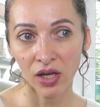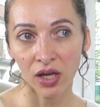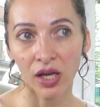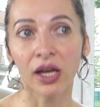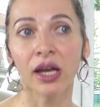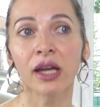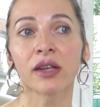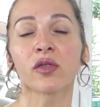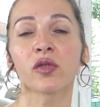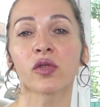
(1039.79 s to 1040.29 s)

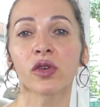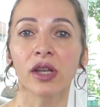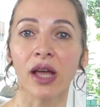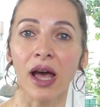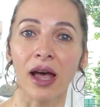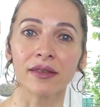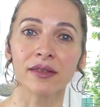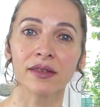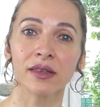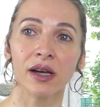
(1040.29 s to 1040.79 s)
and for
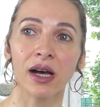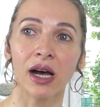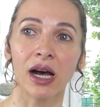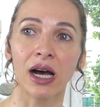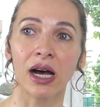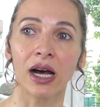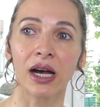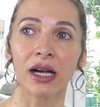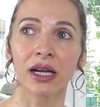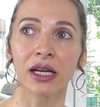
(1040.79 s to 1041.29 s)
that
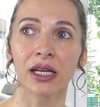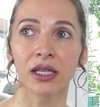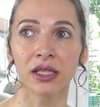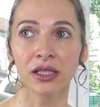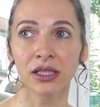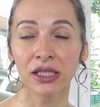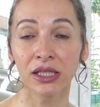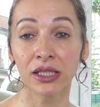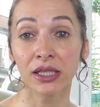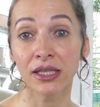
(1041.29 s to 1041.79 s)
I
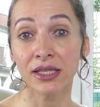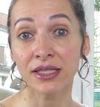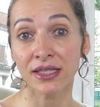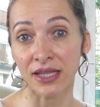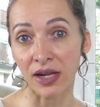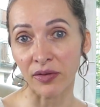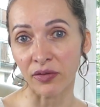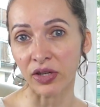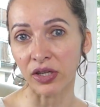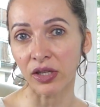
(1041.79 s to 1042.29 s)
needed
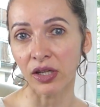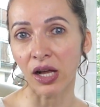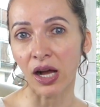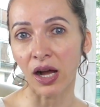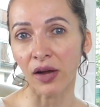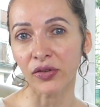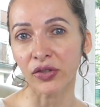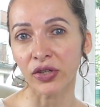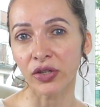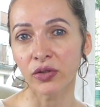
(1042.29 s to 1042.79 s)
several
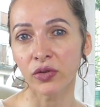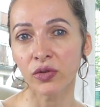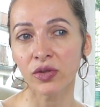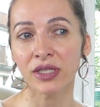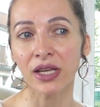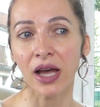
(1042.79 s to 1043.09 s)
afternoons.